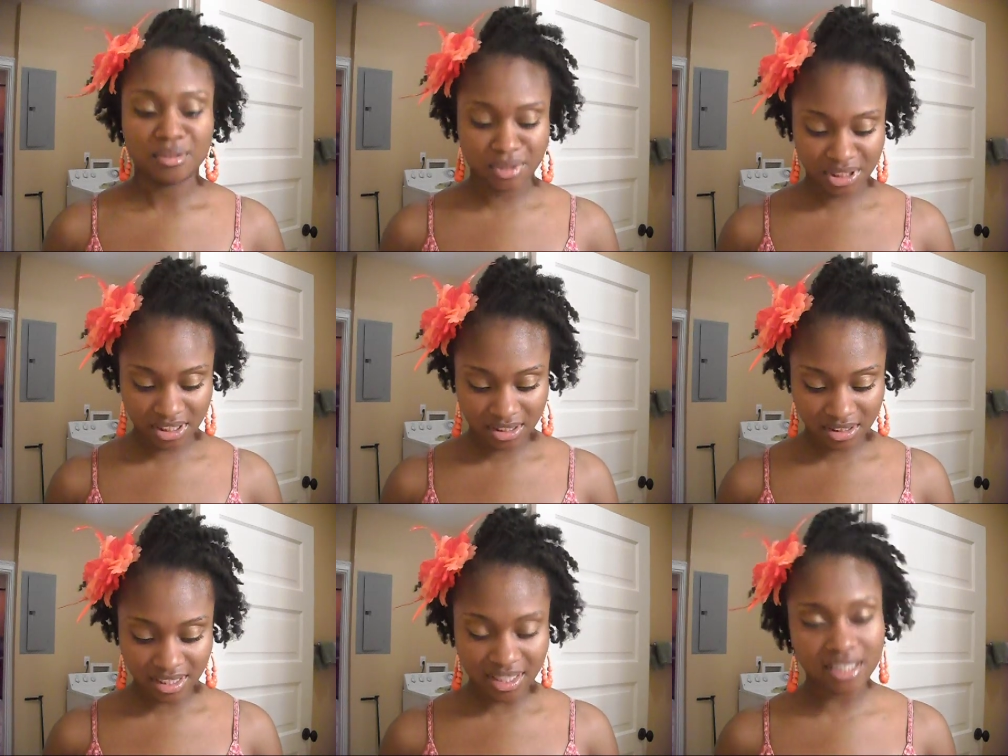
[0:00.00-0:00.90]
which
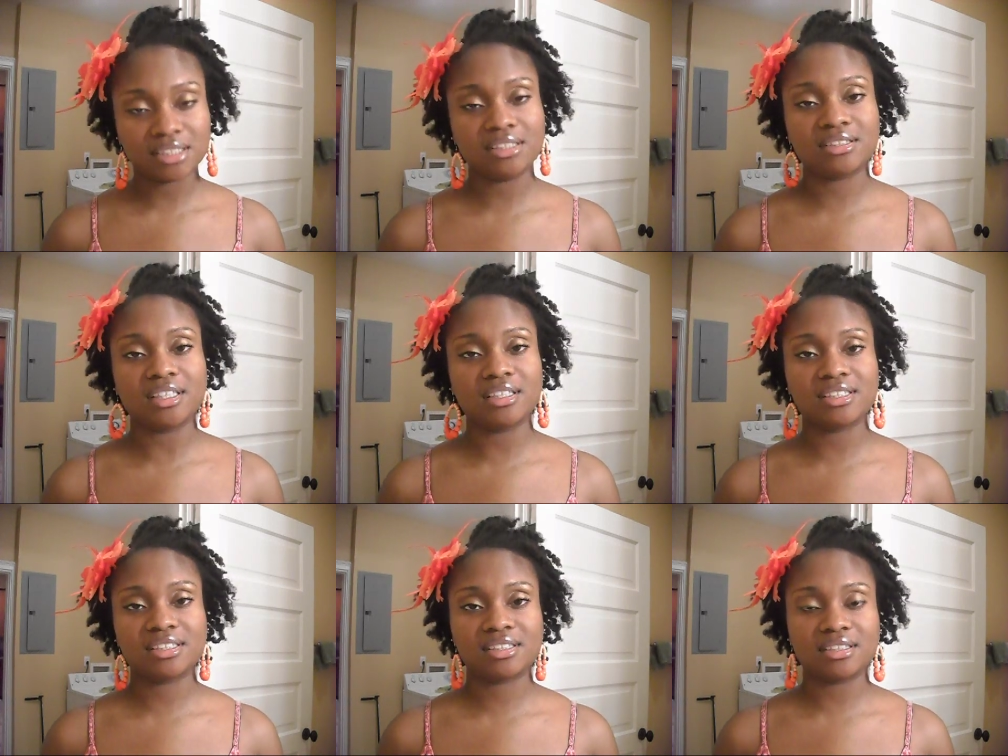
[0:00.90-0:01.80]
is, they actually sell
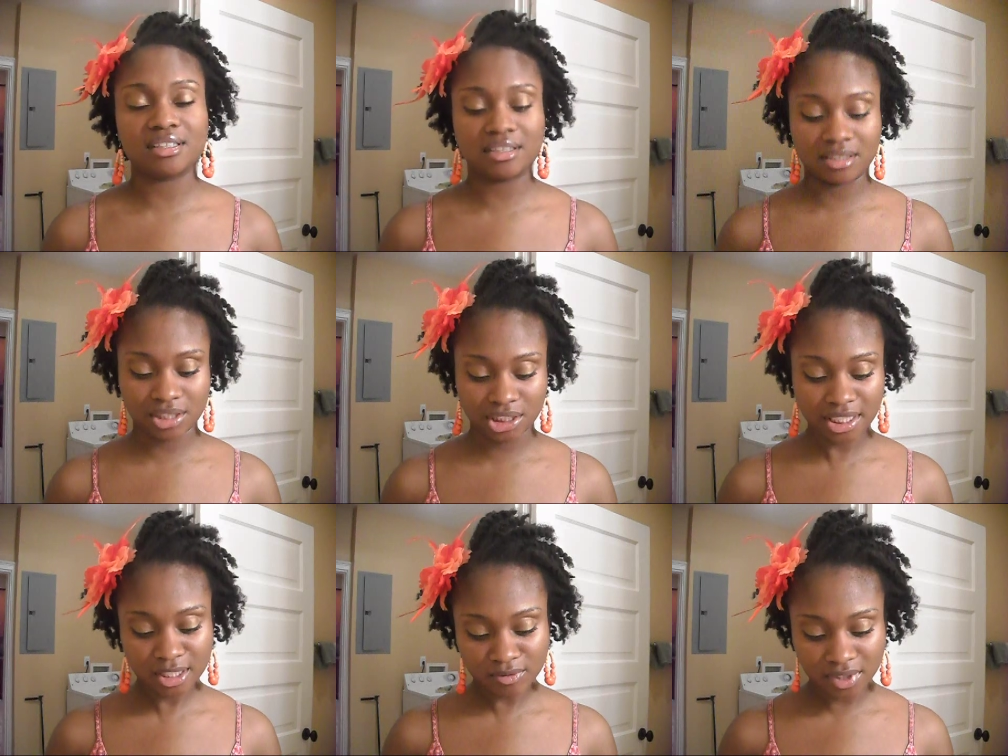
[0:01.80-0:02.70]
this on the
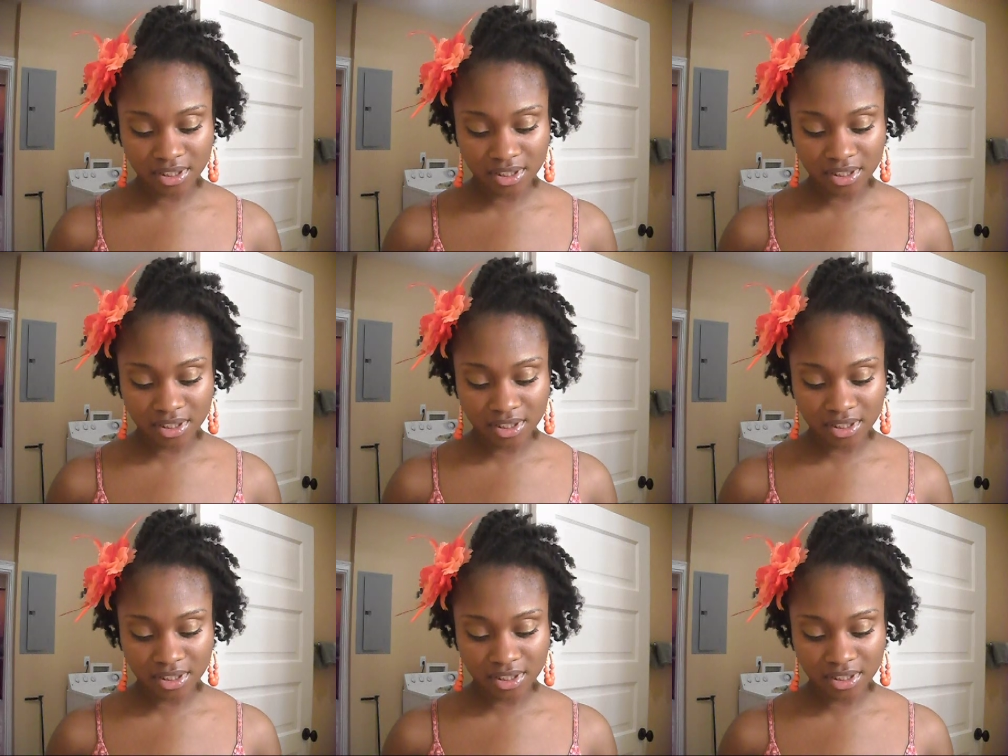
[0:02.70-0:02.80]
shelf.